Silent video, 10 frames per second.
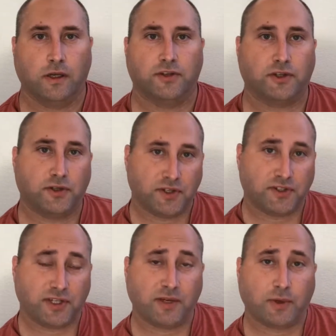So do you
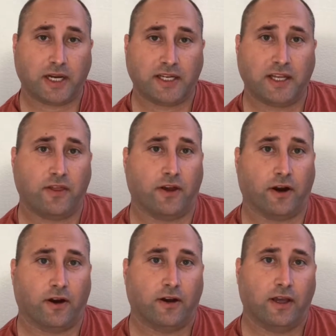see what I did
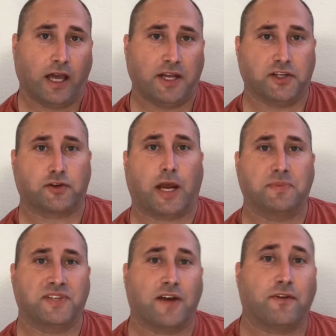there? I
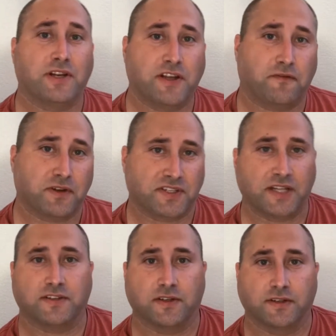described 7 different
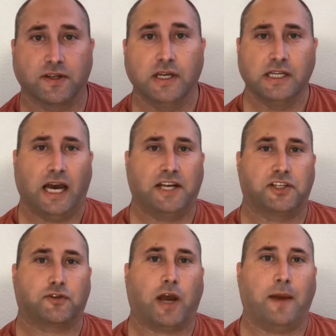senses. I
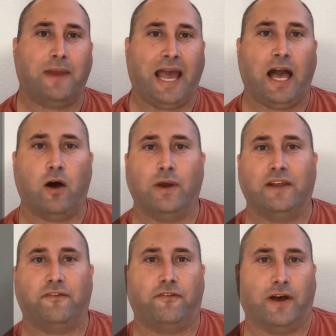described how
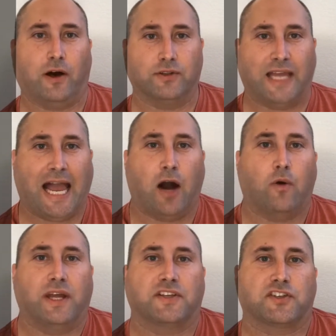it felt,
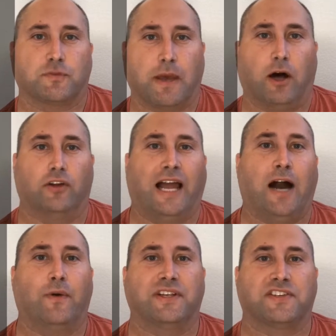how it smelled,
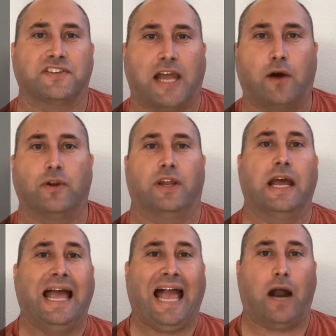how it sounded,
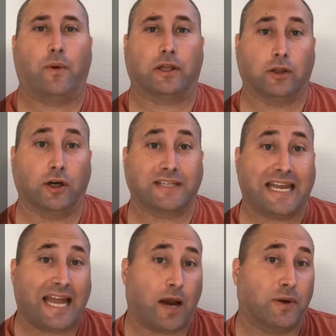how it looked,
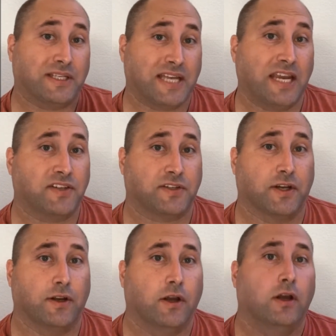and how it tasted.